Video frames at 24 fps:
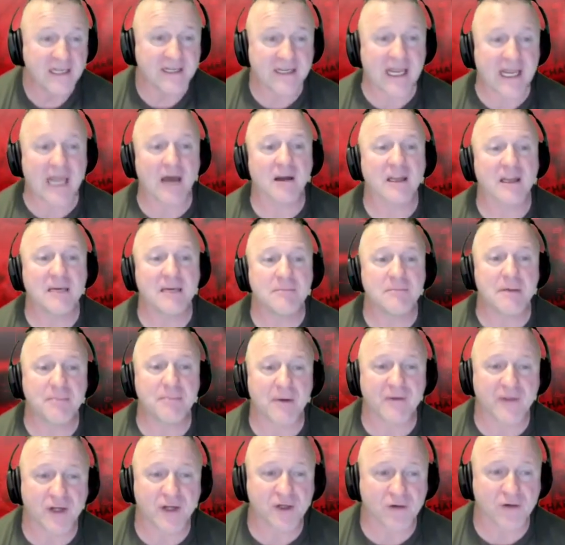Nail him up
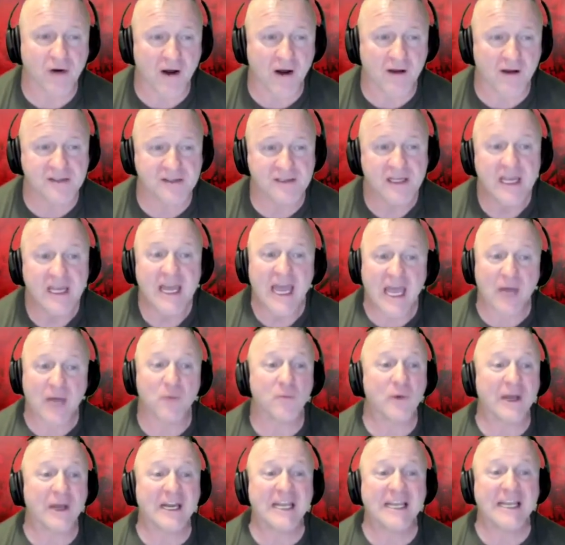on the cross,
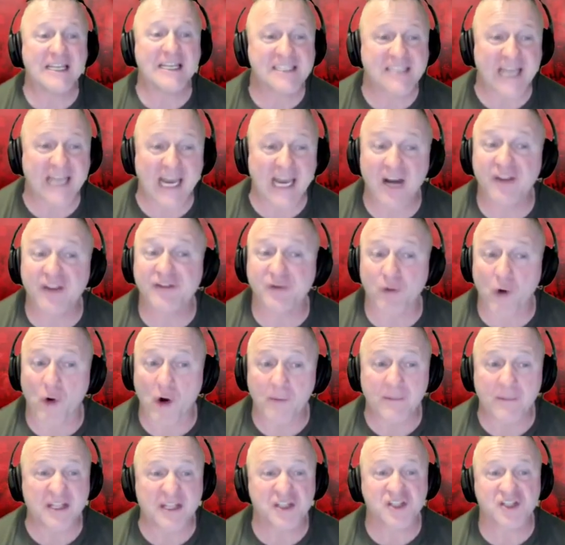and when he's dead, throw
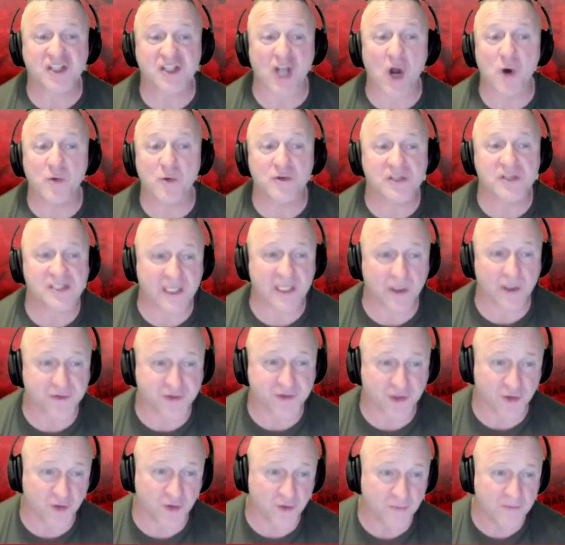him in a
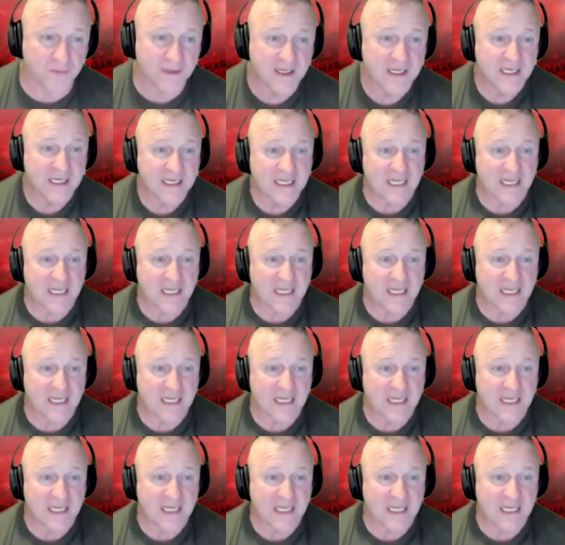stone-sealed tomb.